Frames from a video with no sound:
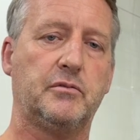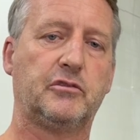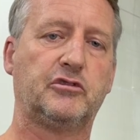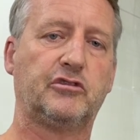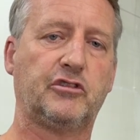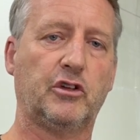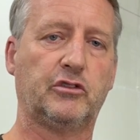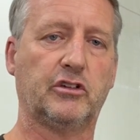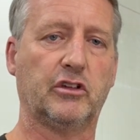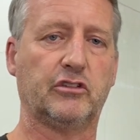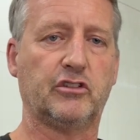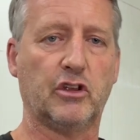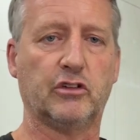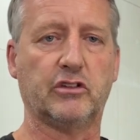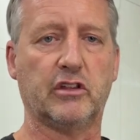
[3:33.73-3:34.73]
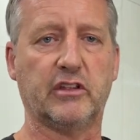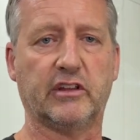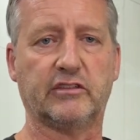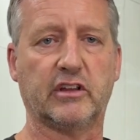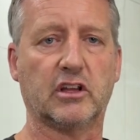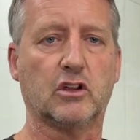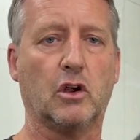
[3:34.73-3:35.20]
shooters using this
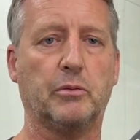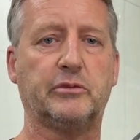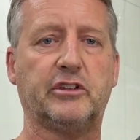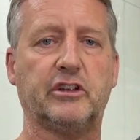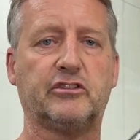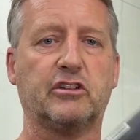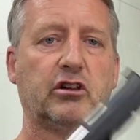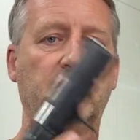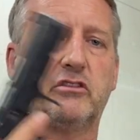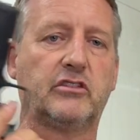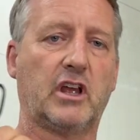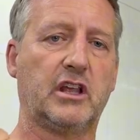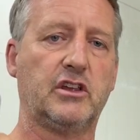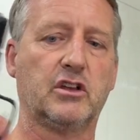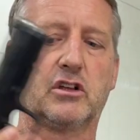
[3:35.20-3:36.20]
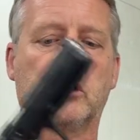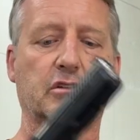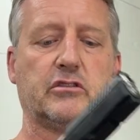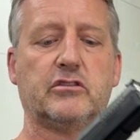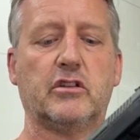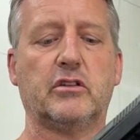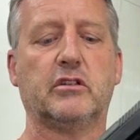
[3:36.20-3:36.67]
in competitions, and you
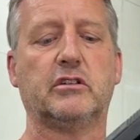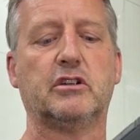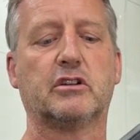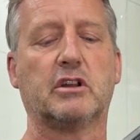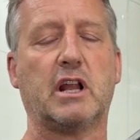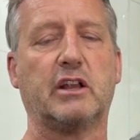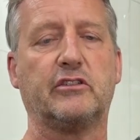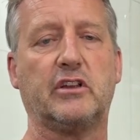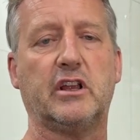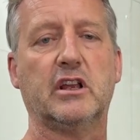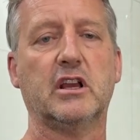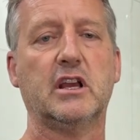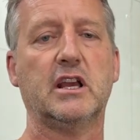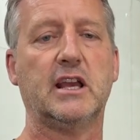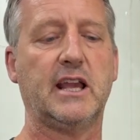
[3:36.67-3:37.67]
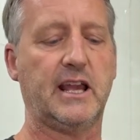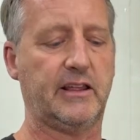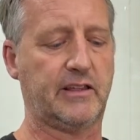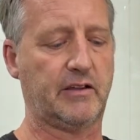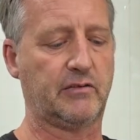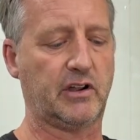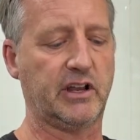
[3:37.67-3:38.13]
can actually hit
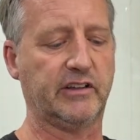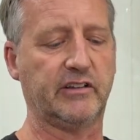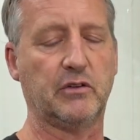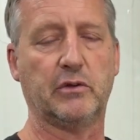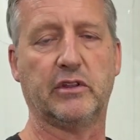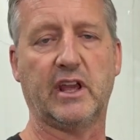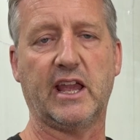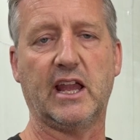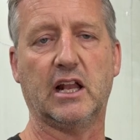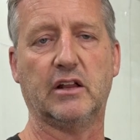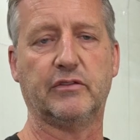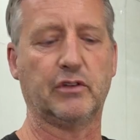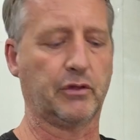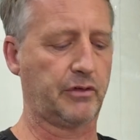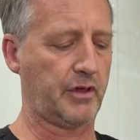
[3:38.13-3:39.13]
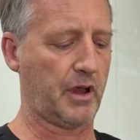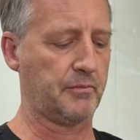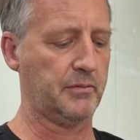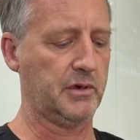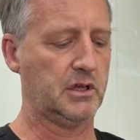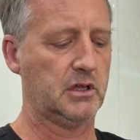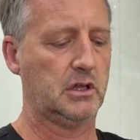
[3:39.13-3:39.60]
that very easily with the heel of your thumb,
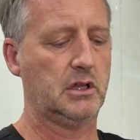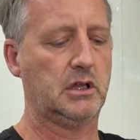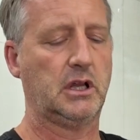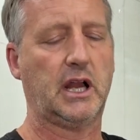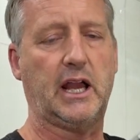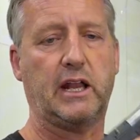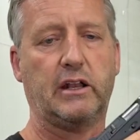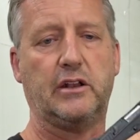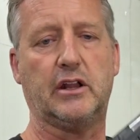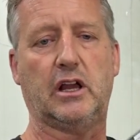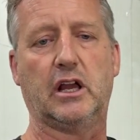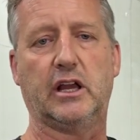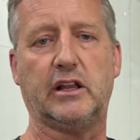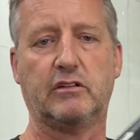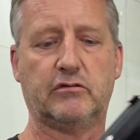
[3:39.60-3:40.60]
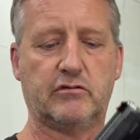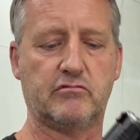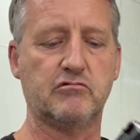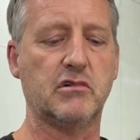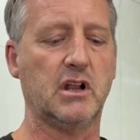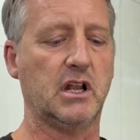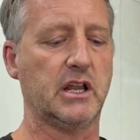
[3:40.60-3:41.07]
and it
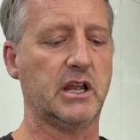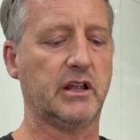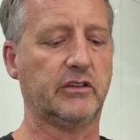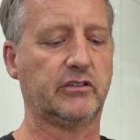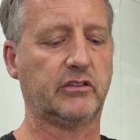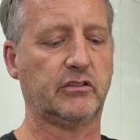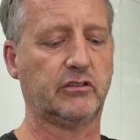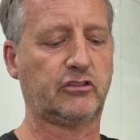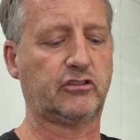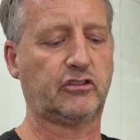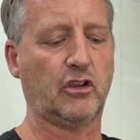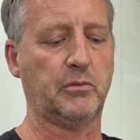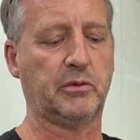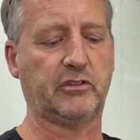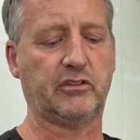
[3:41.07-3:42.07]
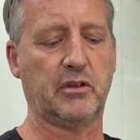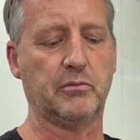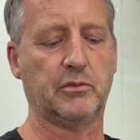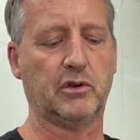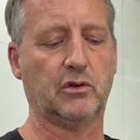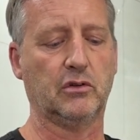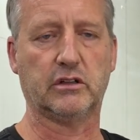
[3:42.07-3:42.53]
really is super
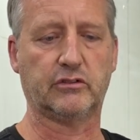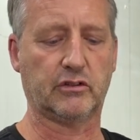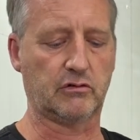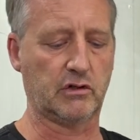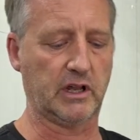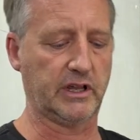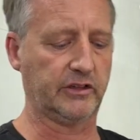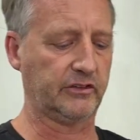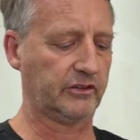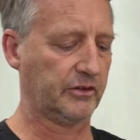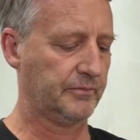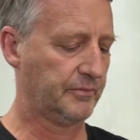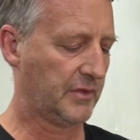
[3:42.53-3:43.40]
simple to release.